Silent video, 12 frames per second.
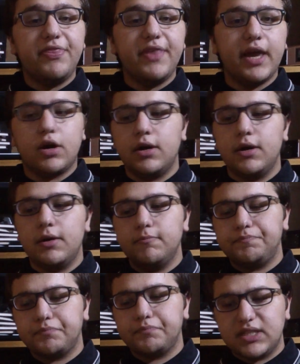their
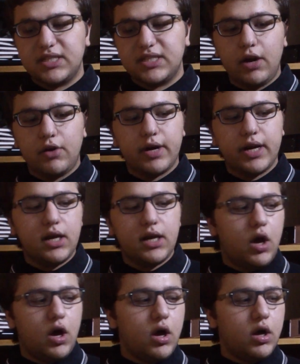salary
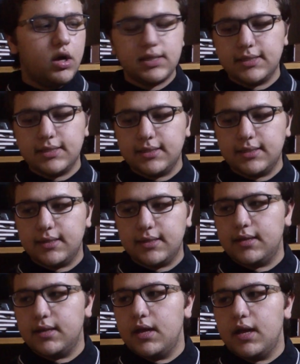on
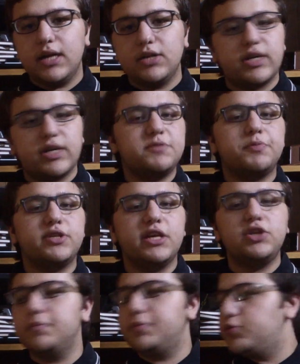
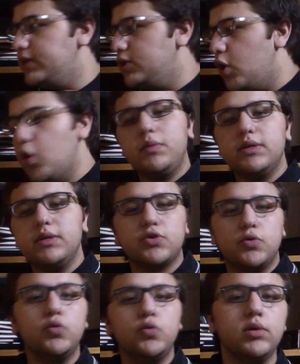transportation between home and
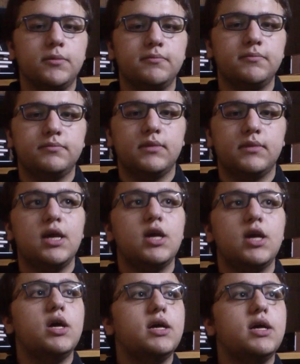school.
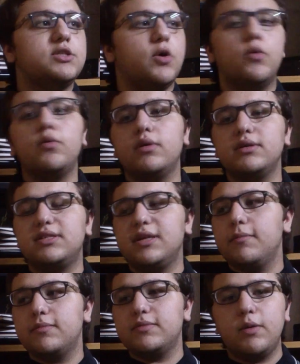So
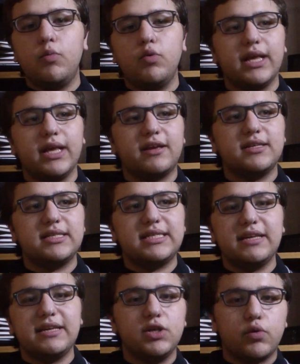somewhat like
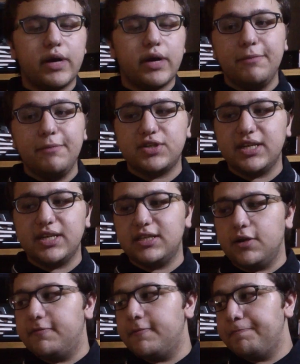70 or 80% of